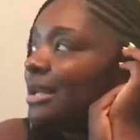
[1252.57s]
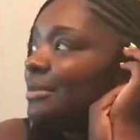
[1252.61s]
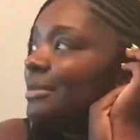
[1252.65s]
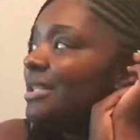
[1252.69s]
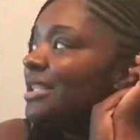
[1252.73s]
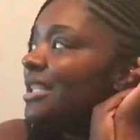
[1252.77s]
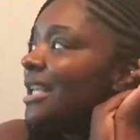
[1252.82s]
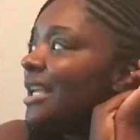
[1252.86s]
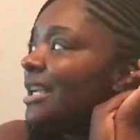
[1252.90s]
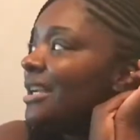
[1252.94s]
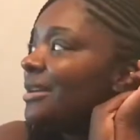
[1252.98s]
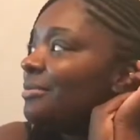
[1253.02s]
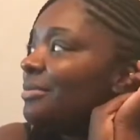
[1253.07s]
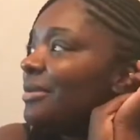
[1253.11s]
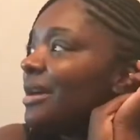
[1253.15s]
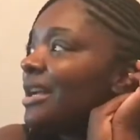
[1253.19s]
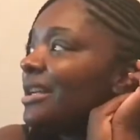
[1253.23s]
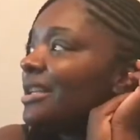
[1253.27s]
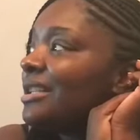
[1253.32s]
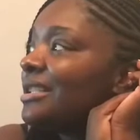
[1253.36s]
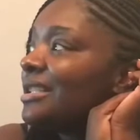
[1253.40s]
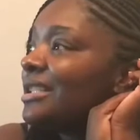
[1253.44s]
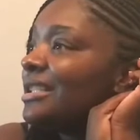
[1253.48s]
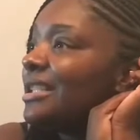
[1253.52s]
let me take a
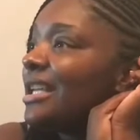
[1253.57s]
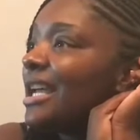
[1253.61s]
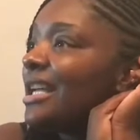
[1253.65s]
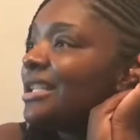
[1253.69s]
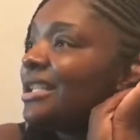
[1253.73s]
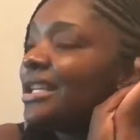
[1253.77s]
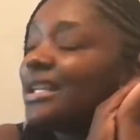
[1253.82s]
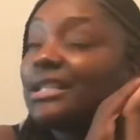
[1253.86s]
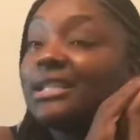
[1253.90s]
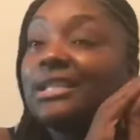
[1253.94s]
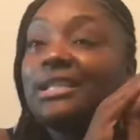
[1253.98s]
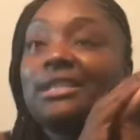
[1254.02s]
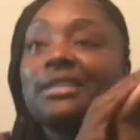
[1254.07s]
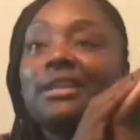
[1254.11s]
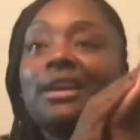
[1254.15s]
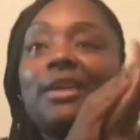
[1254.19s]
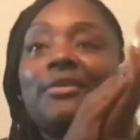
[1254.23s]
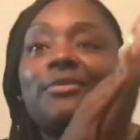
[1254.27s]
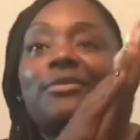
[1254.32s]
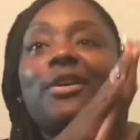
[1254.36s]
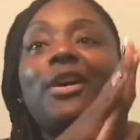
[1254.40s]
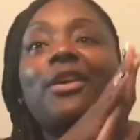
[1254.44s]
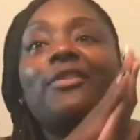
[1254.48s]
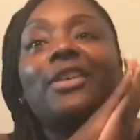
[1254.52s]
pregnancy test, because
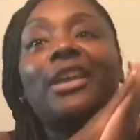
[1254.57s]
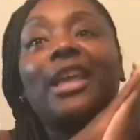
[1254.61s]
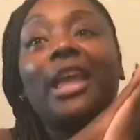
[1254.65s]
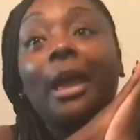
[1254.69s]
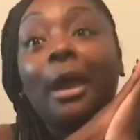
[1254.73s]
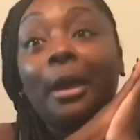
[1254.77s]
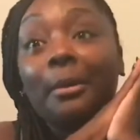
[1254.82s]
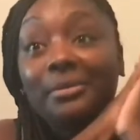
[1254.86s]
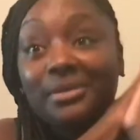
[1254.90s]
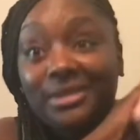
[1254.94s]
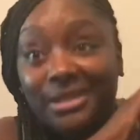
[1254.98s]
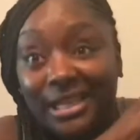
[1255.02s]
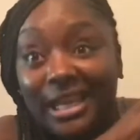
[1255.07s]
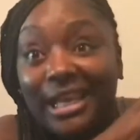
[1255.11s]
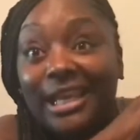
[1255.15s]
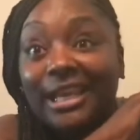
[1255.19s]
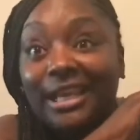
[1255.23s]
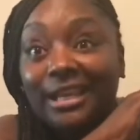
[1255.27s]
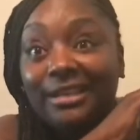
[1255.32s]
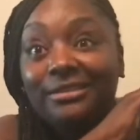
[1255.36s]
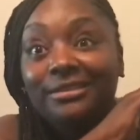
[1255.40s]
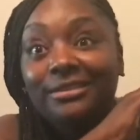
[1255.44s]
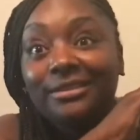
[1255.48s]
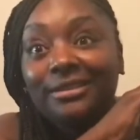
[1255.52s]
her father kept
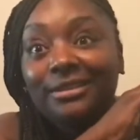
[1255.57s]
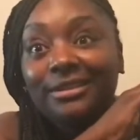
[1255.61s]
saying,